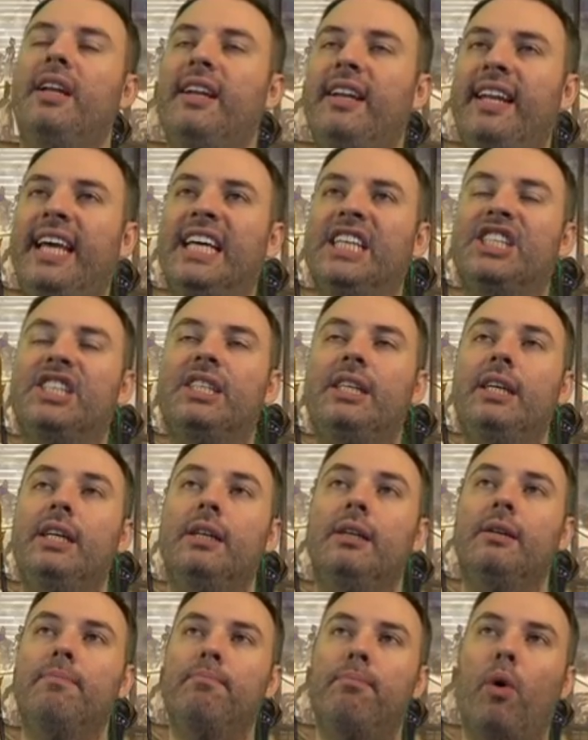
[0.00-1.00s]

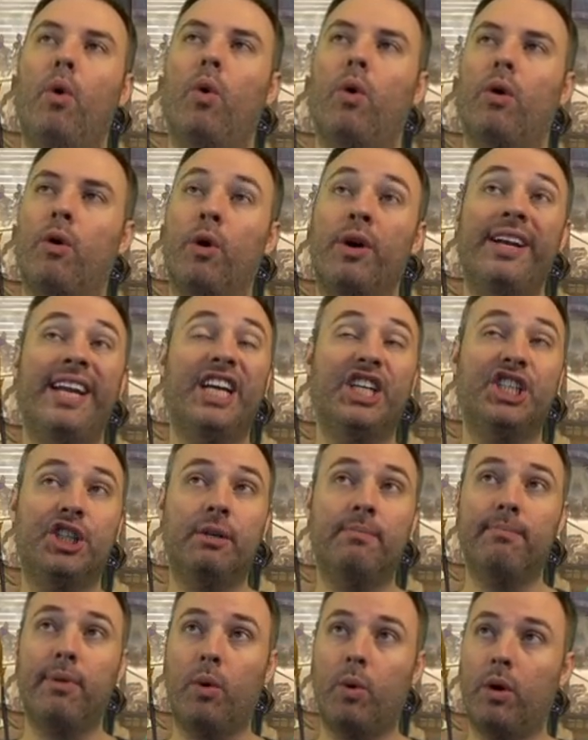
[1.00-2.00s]
Nessian Boar, or
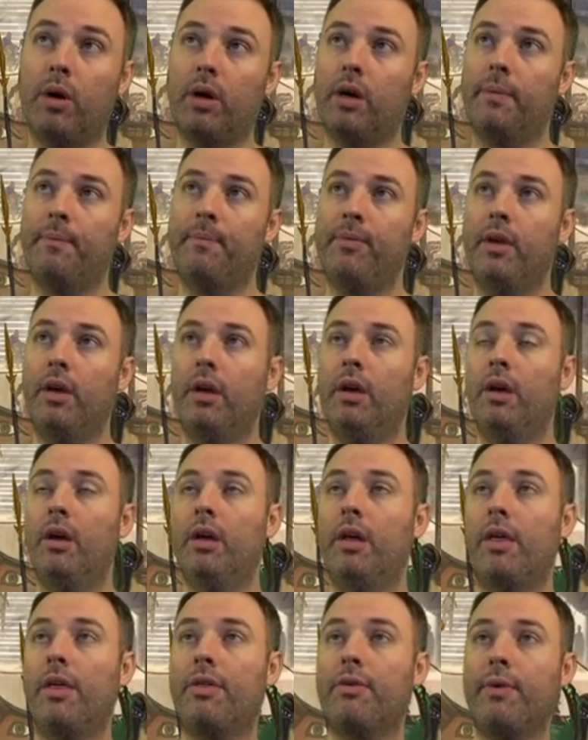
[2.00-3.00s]
Nessian Boar.
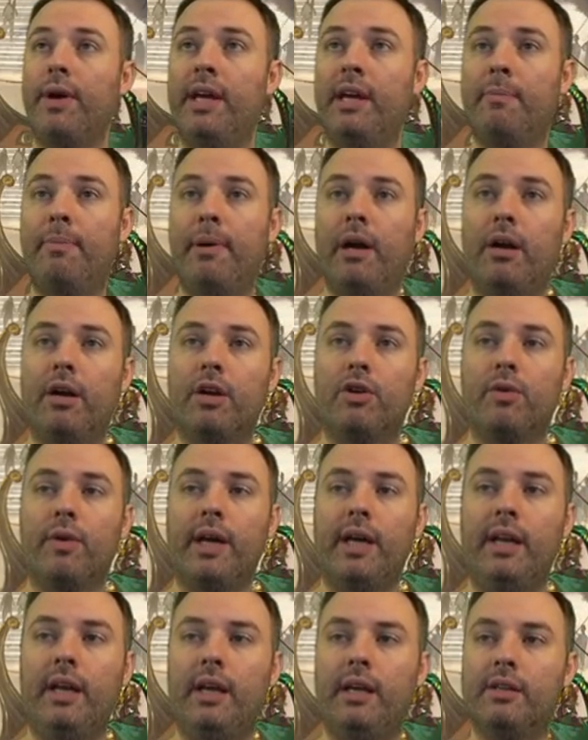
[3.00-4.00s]
Three and a pair of
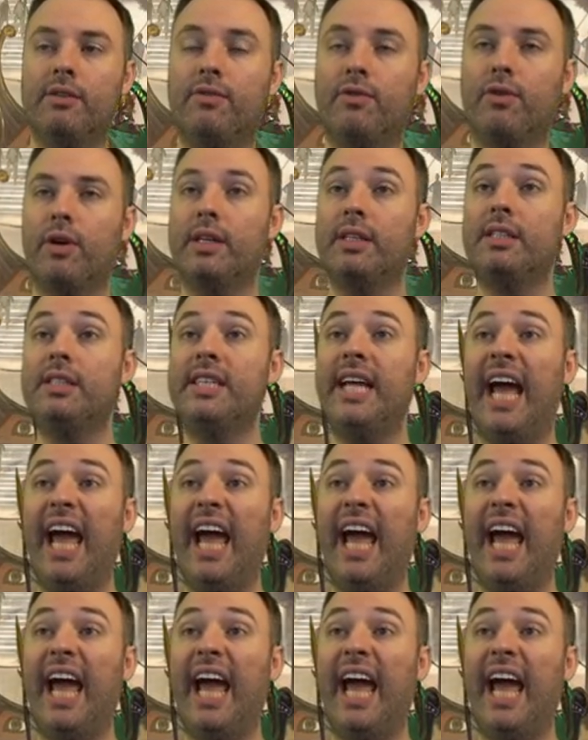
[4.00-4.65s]
greenies for a